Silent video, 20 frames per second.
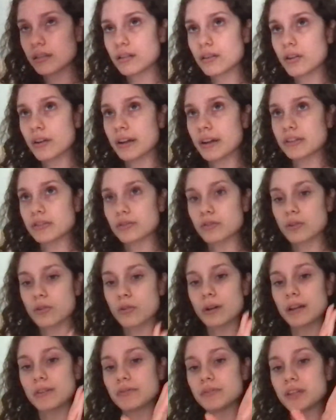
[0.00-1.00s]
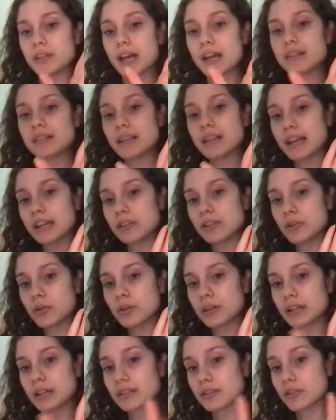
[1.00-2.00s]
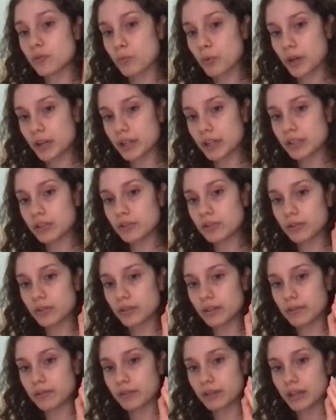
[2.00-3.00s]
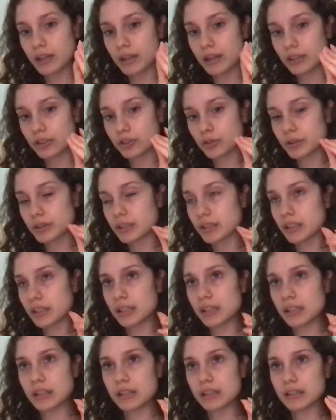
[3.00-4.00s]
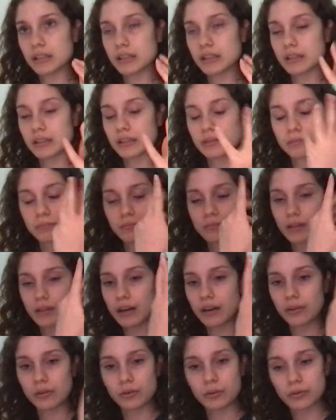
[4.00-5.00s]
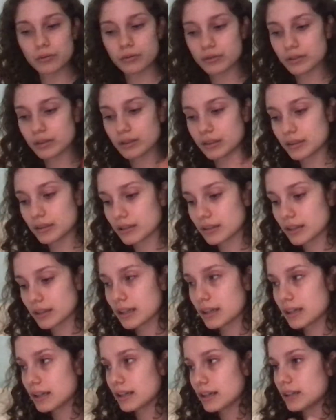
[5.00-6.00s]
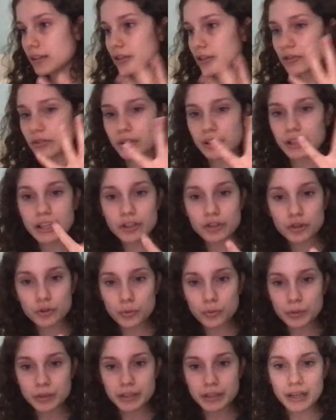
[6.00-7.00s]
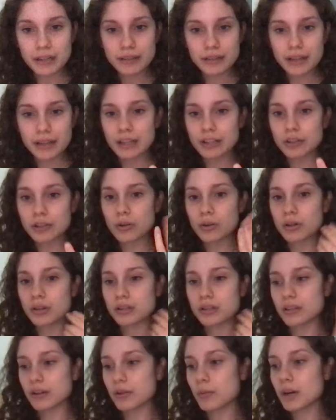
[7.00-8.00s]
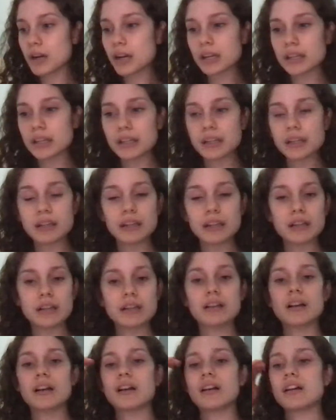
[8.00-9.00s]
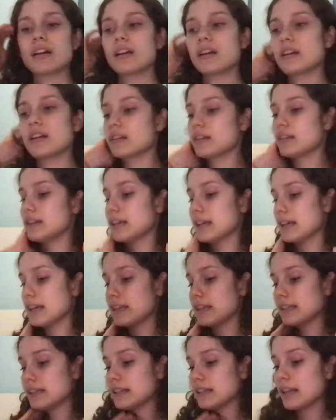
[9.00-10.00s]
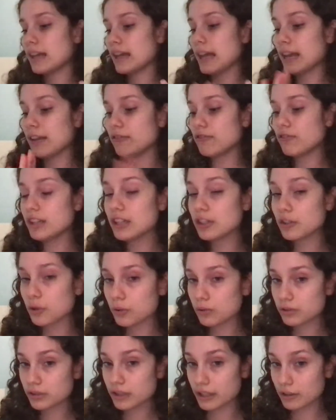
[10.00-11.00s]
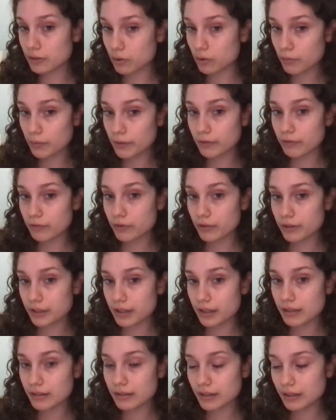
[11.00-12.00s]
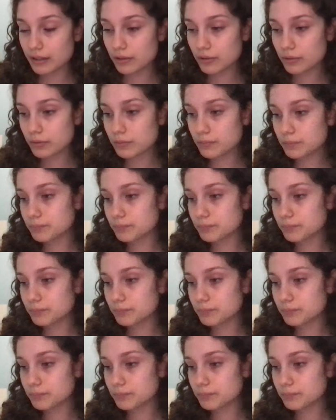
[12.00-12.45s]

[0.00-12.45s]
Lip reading: okay, so if the SA node isn't working, so if the electricity, I don't know, there's an issue with the SA node, it's not working, then the AV node takes over for the SA node.